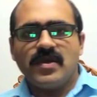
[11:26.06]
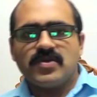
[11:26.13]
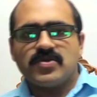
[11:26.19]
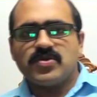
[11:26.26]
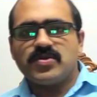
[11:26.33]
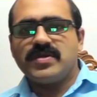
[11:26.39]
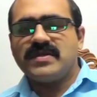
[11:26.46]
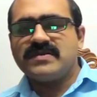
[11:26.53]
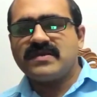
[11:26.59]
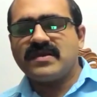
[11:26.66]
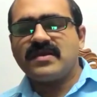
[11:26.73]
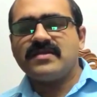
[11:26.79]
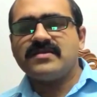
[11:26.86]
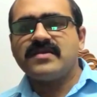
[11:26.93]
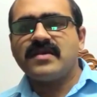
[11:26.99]
So these
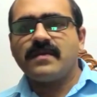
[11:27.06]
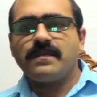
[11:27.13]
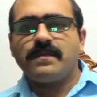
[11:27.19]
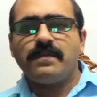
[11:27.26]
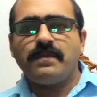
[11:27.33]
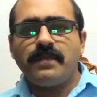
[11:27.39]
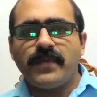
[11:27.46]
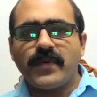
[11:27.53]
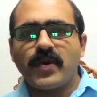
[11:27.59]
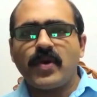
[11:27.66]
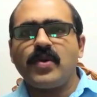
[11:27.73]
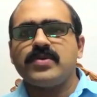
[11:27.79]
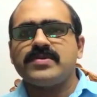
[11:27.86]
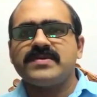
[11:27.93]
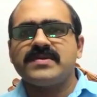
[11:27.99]
are all the
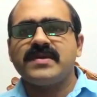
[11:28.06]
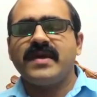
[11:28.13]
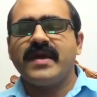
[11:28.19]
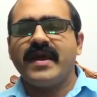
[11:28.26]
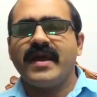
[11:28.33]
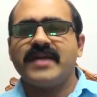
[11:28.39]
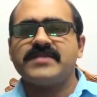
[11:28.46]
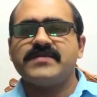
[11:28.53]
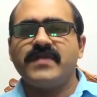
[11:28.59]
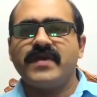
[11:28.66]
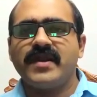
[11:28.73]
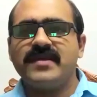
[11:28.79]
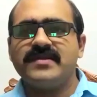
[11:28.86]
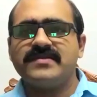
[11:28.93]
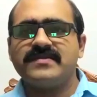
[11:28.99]
pros as
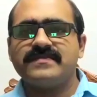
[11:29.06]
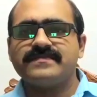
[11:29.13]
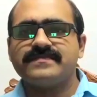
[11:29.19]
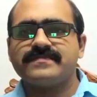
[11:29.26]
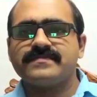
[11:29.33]
far as